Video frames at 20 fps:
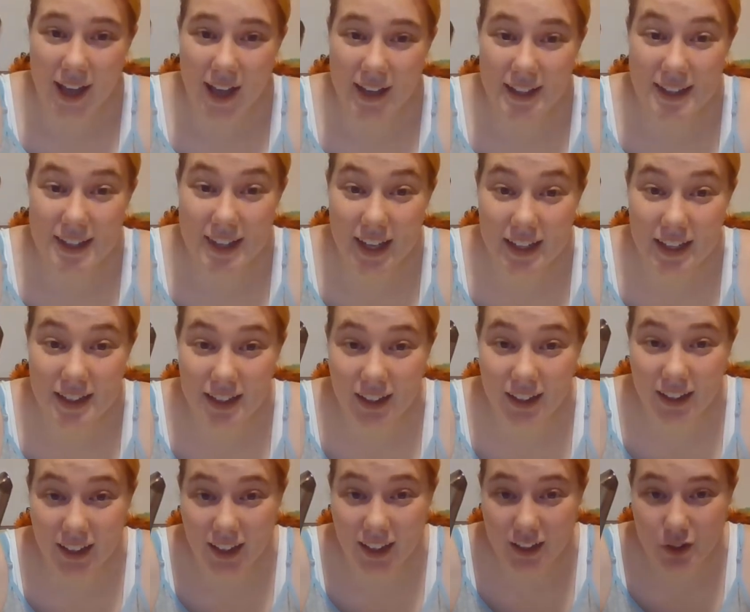It sounds
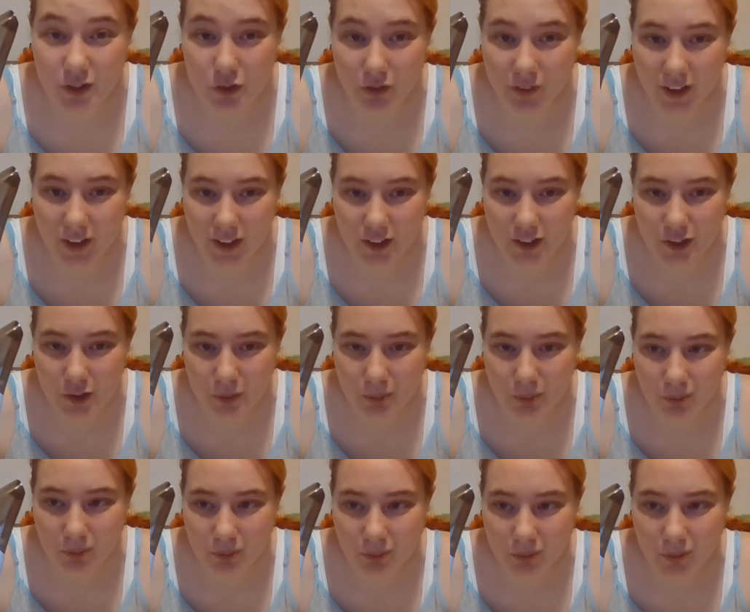like an actual
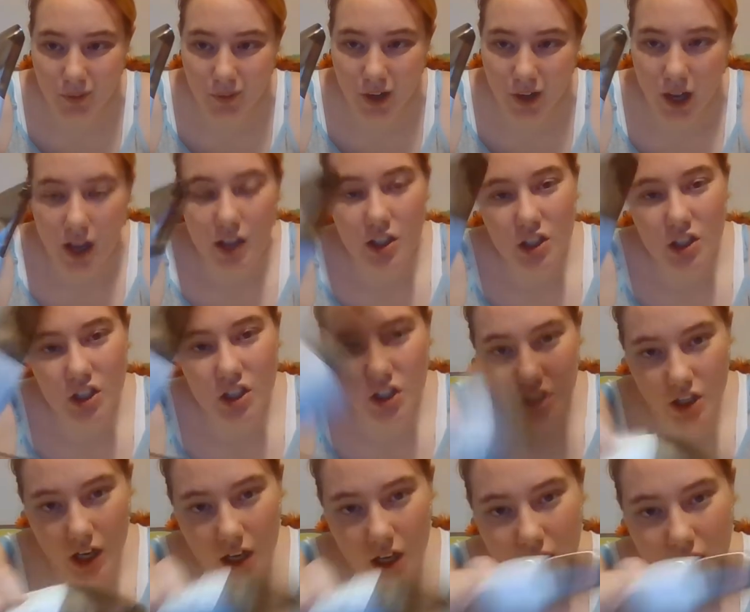vacuum,
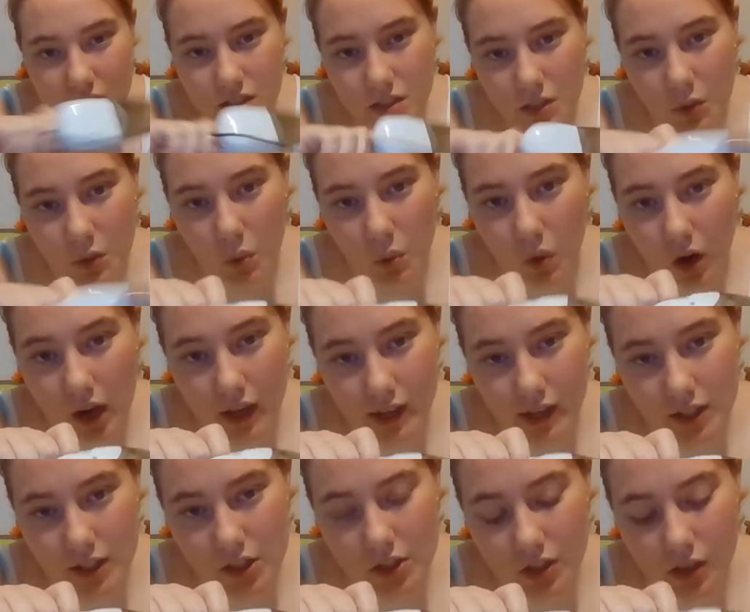just
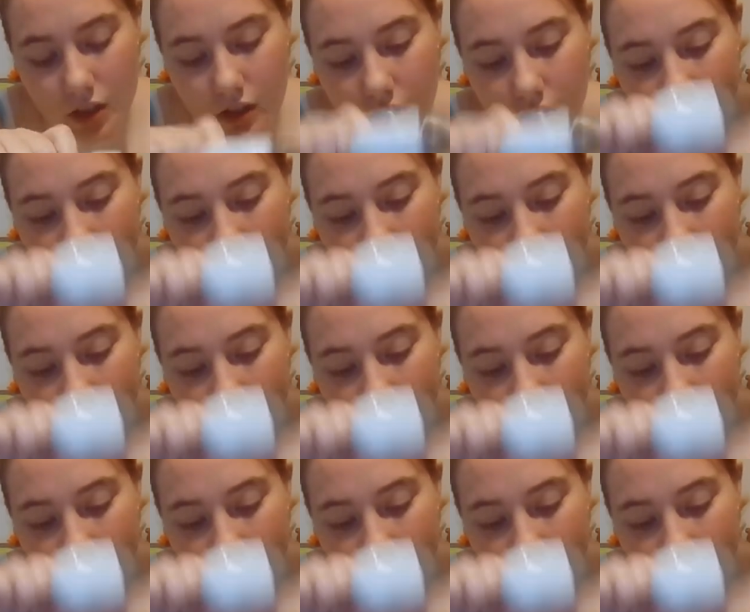quieter.